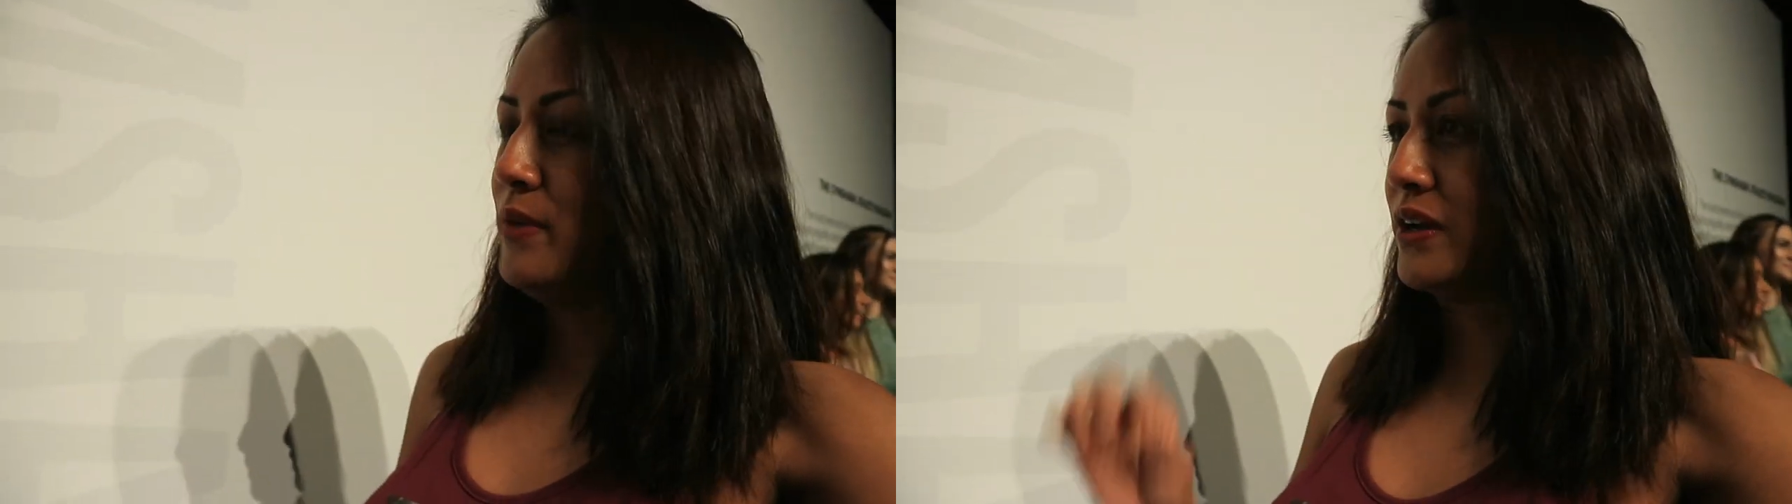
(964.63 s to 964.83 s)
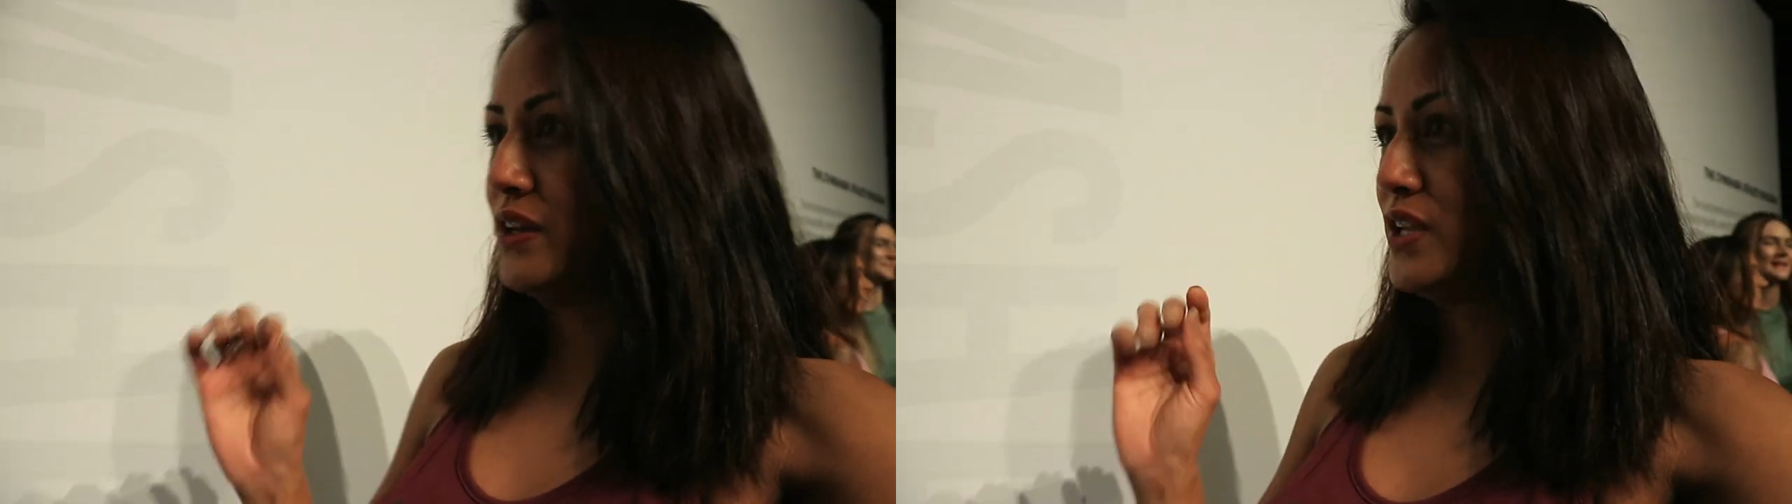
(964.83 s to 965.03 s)

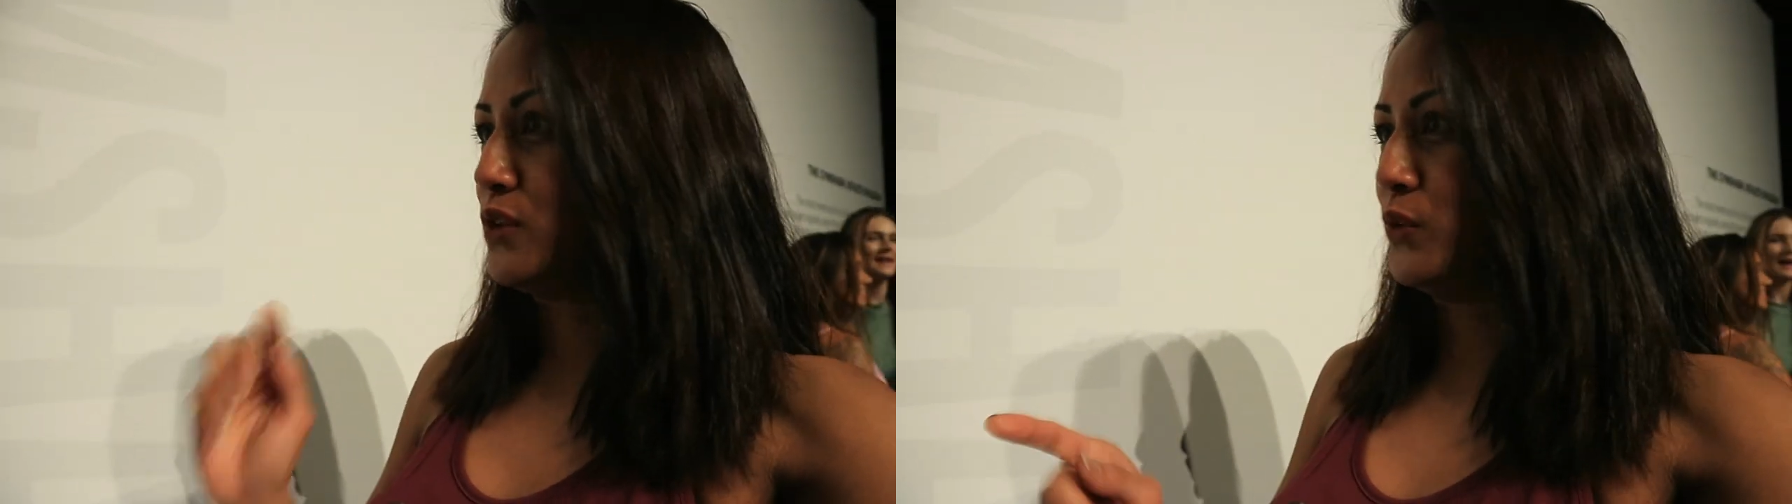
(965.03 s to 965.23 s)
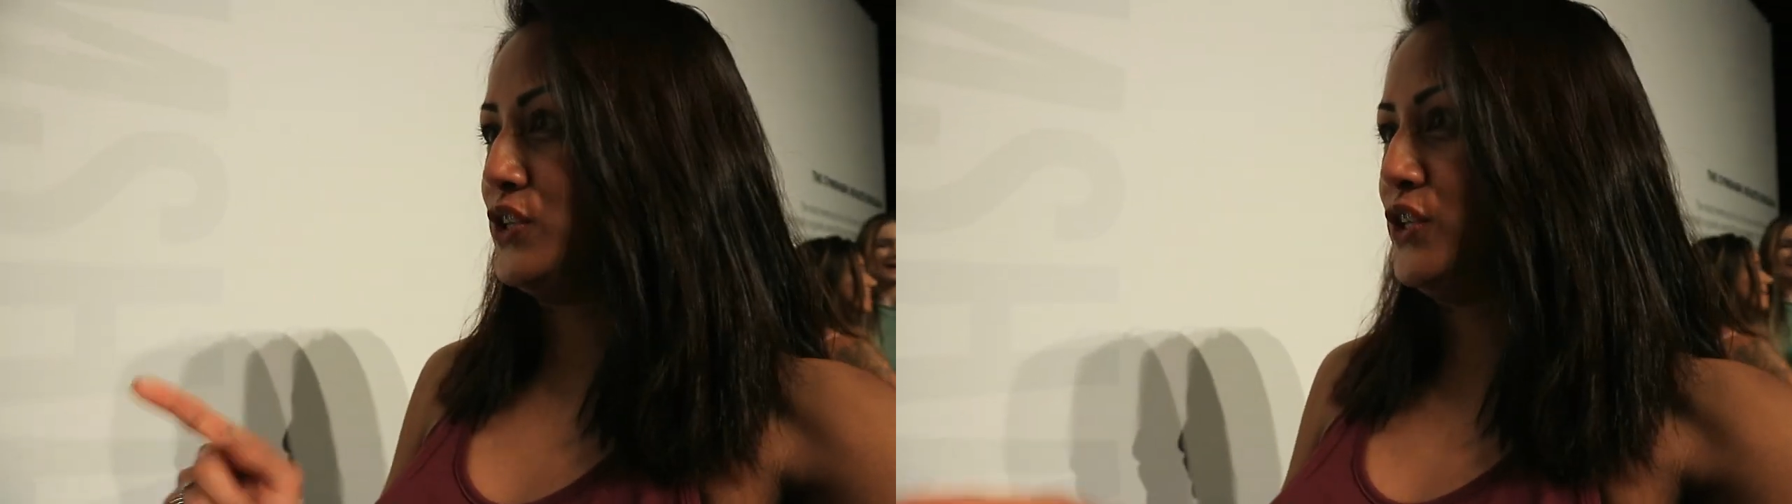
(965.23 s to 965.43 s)
because
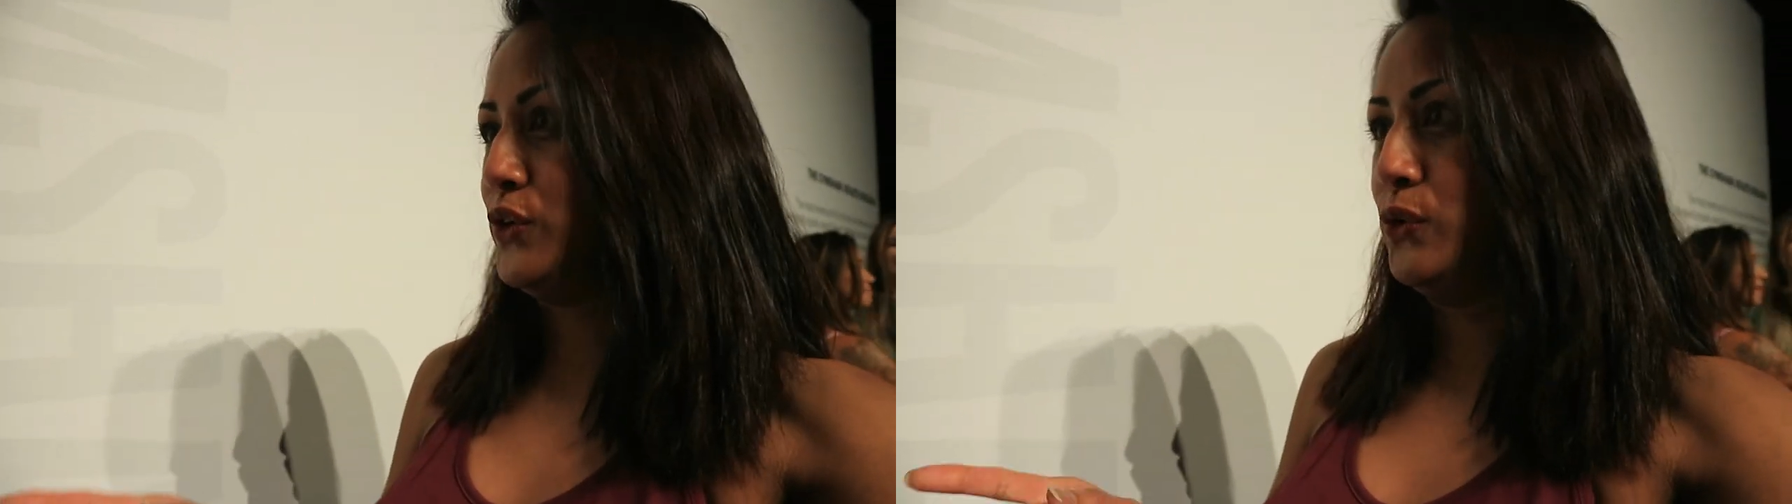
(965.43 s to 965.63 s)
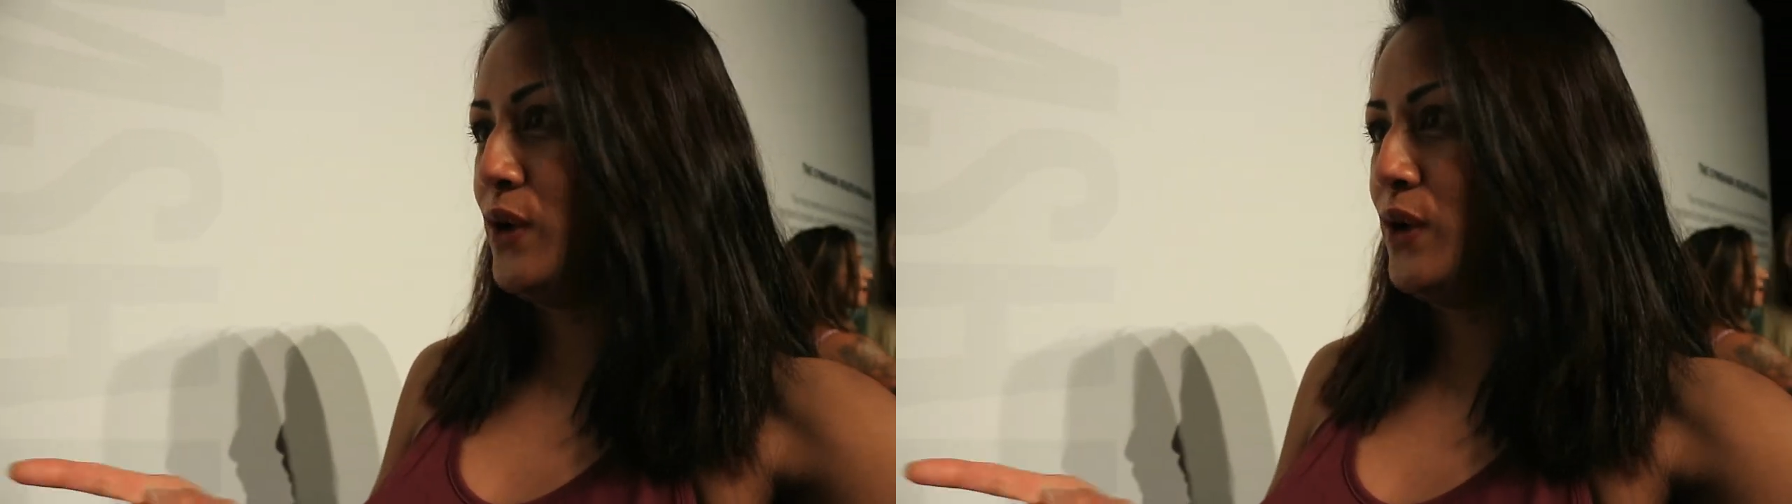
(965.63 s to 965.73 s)
it was you.